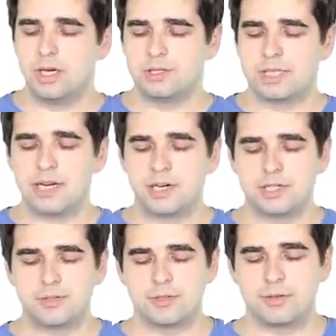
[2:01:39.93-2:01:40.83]
cyclic
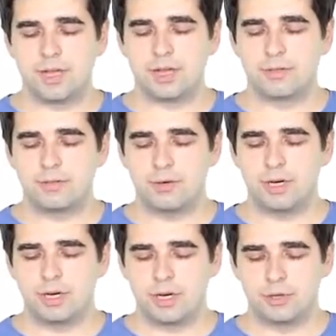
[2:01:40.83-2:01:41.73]
shifts of length
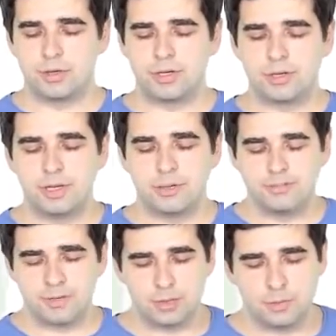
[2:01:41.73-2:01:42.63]
4 accordingly.
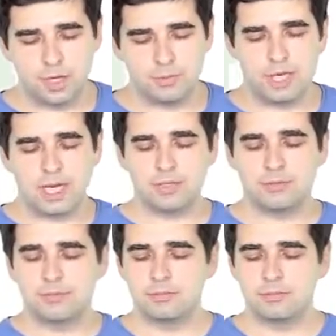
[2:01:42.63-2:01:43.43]
What we get?